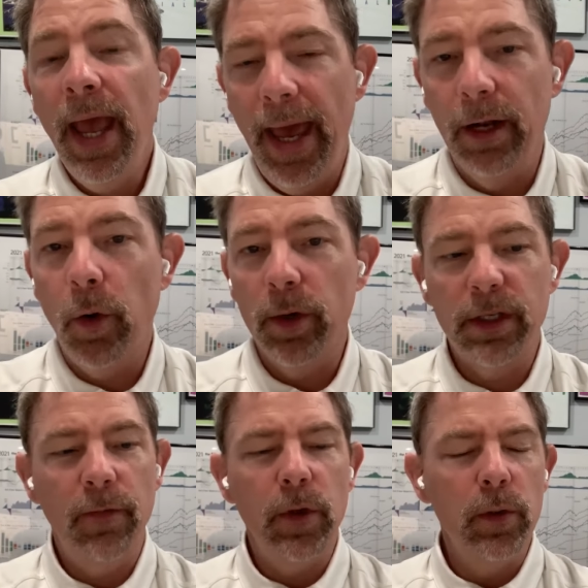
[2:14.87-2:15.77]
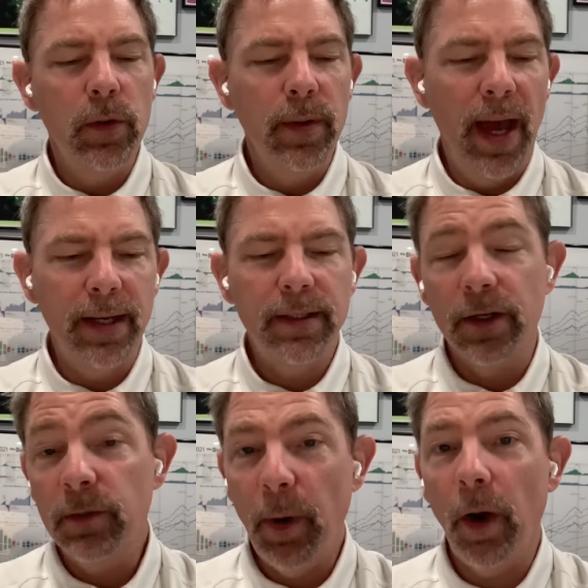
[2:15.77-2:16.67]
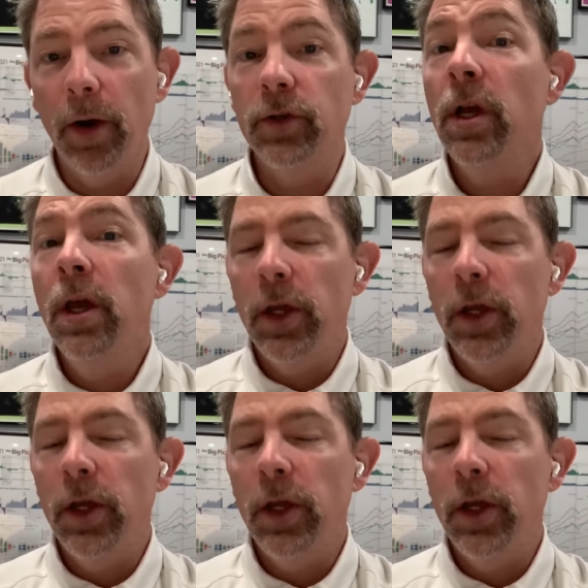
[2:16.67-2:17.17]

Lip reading: And of course, if you do not sparge,